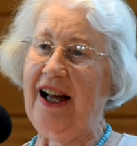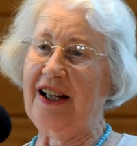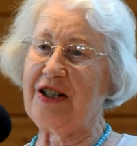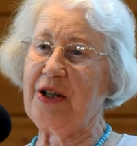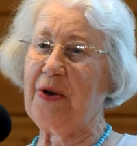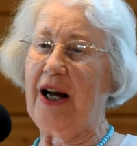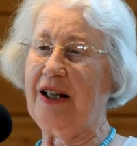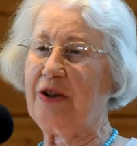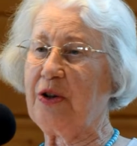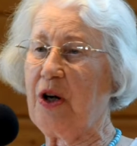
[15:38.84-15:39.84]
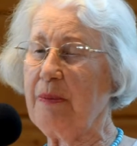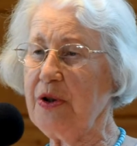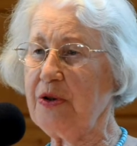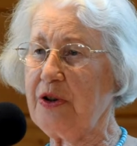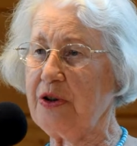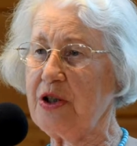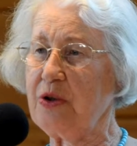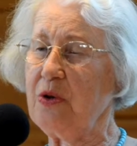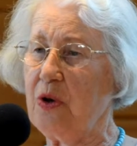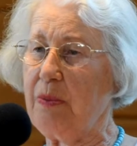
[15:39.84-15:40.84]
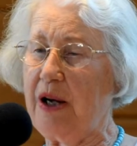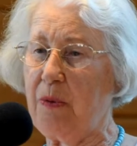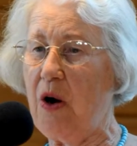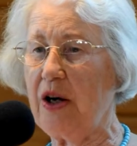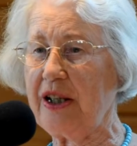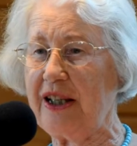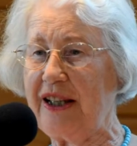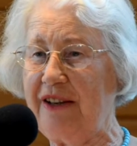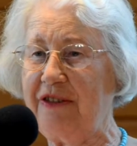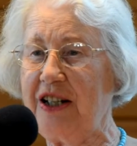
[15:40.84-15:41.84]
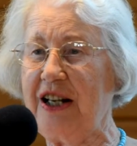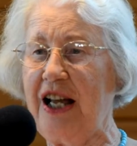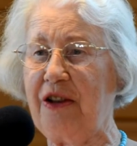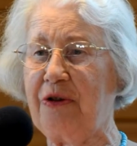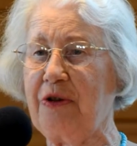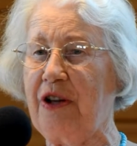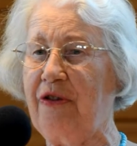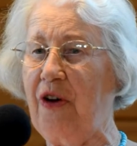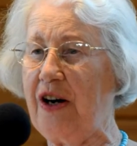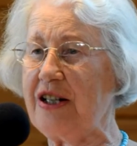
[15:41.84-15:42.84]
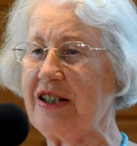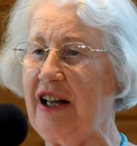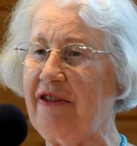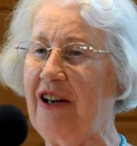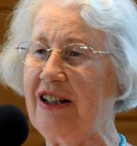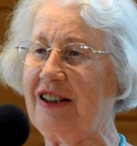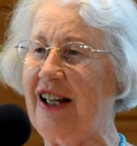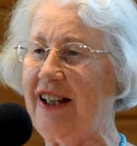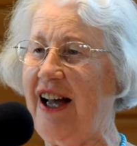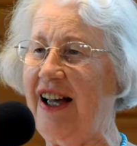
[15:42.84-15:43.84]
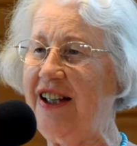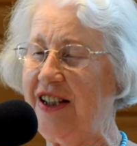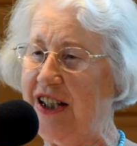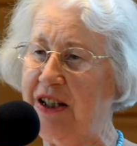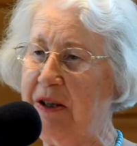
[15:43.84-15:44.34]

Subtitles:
So I had to commute to school by walking every day through the forest. I felt like Heidi.